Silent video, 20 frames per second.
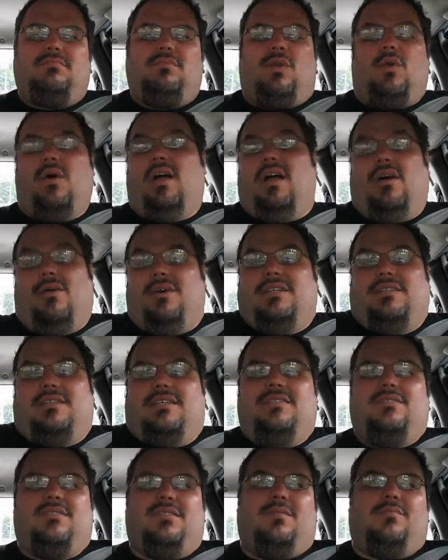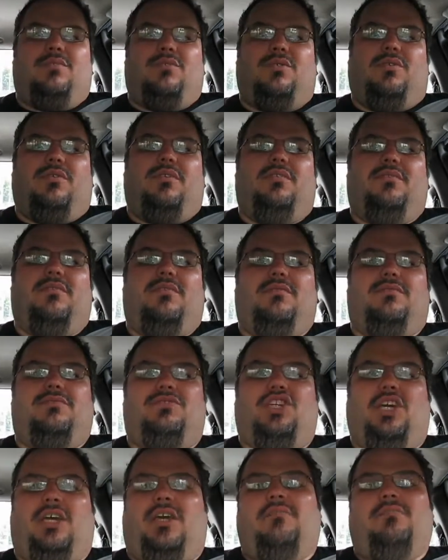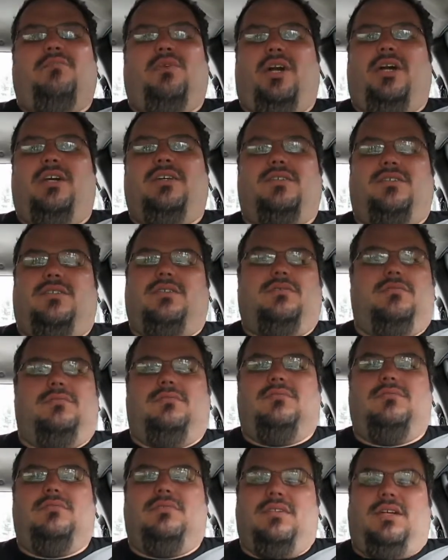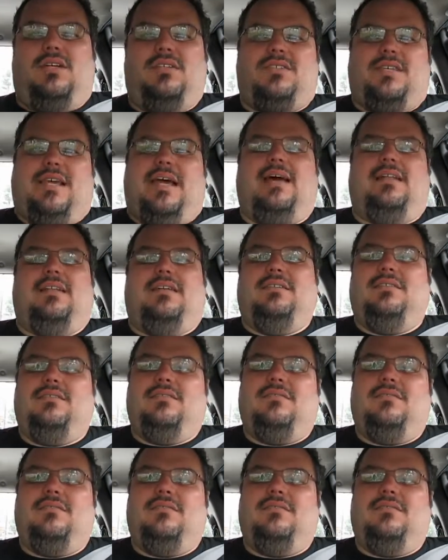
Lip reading: I always eat some sort of chicken breast and a salad.